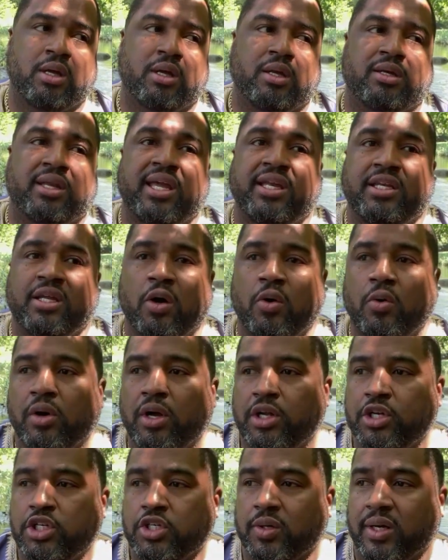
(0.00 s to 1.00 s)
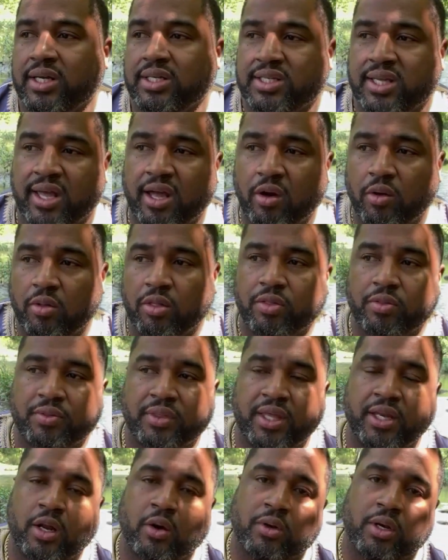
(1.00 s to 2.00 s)
they don't address health,
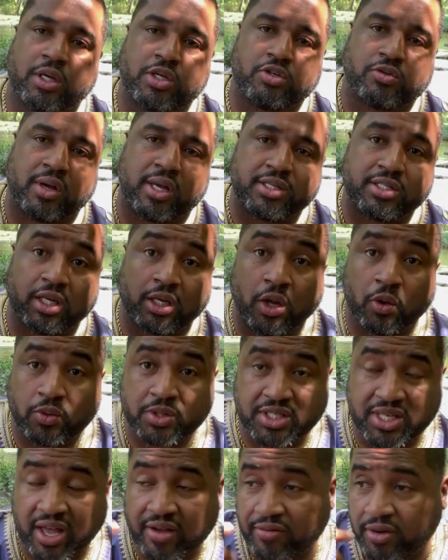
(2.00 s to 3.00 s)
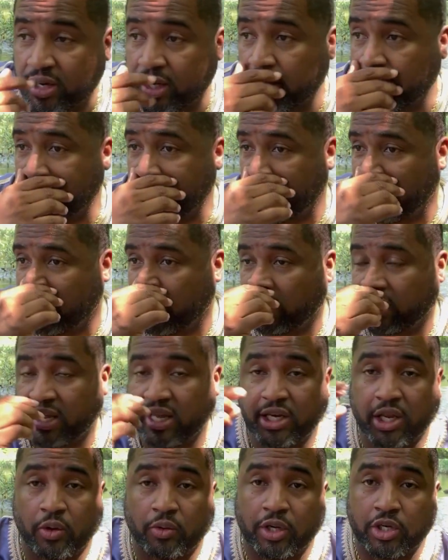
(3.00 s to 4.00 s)
they don't address longevity, they
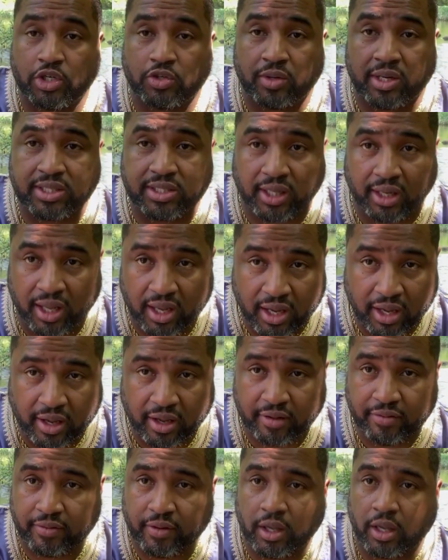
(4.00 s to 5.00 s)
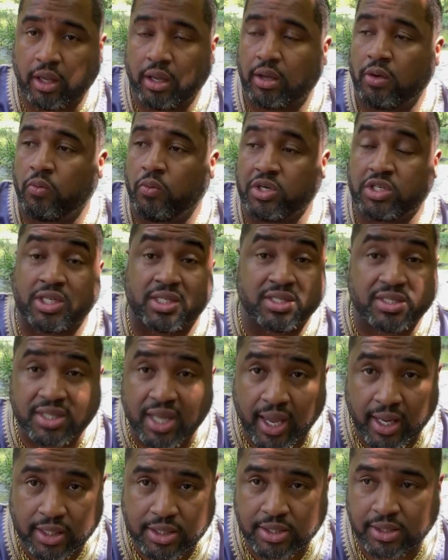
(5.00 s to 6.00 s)
don't address love, which is
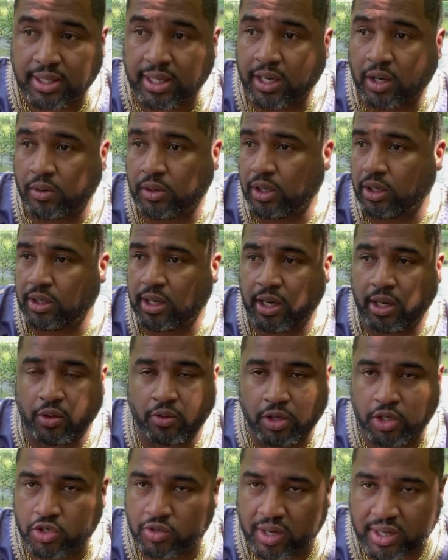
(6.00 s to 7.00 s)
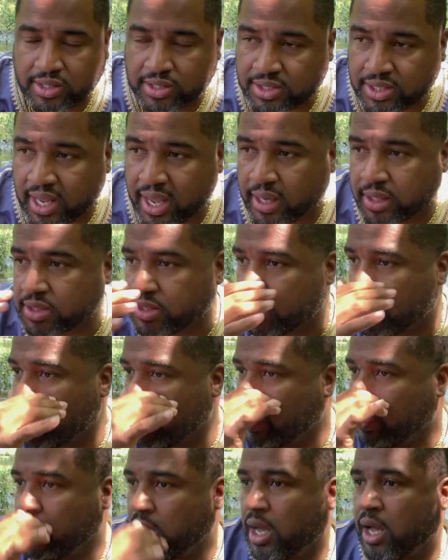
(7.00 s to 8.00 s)
sex. They don't address sex.
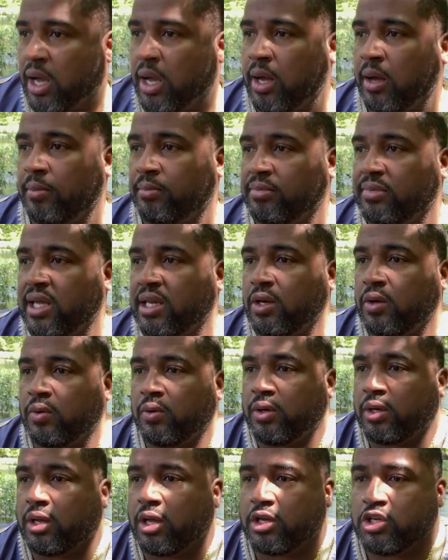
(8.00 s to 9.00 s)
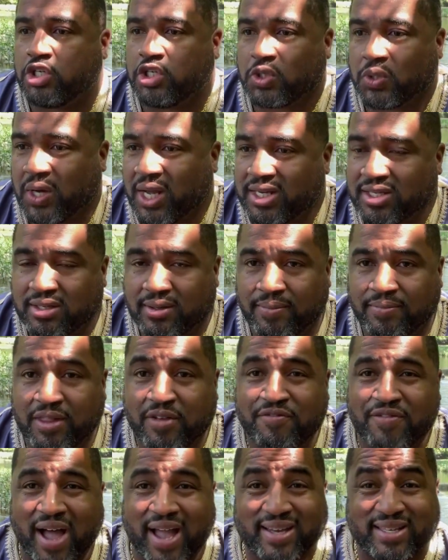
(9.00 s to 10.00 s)
They don't address the
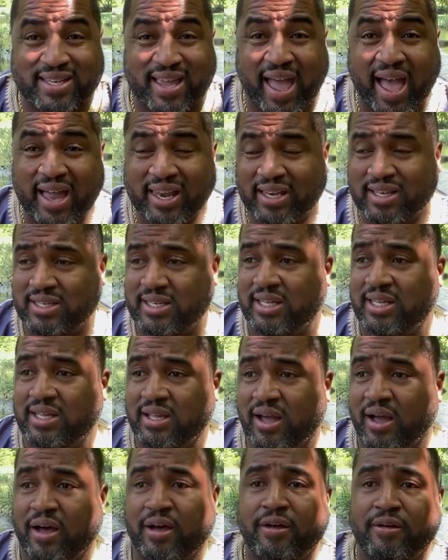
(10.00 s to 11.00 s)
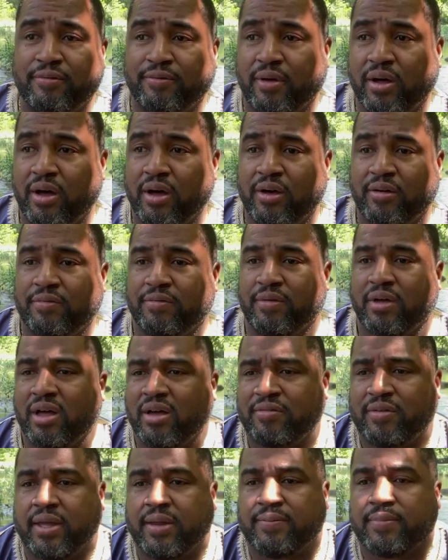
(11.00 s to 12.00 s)
vitality
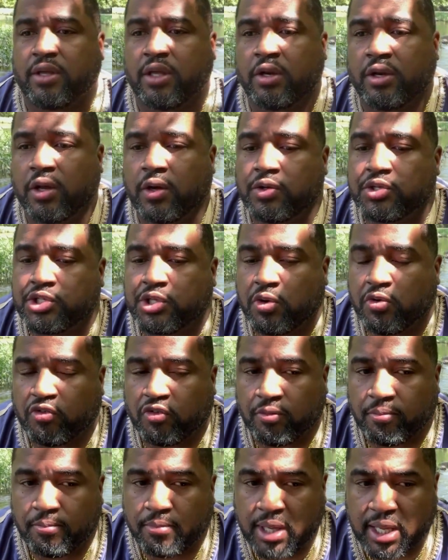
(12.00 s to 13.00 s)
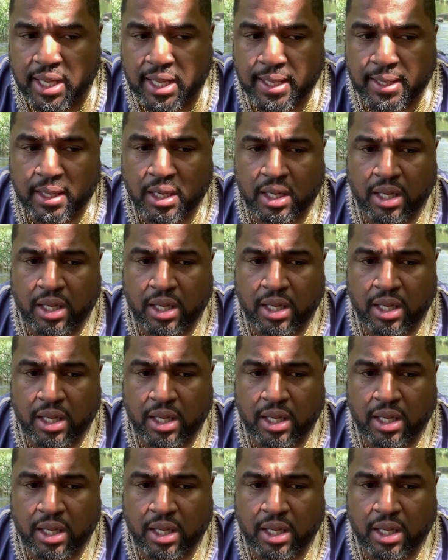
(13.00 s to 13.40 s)
of it. You know, so for me,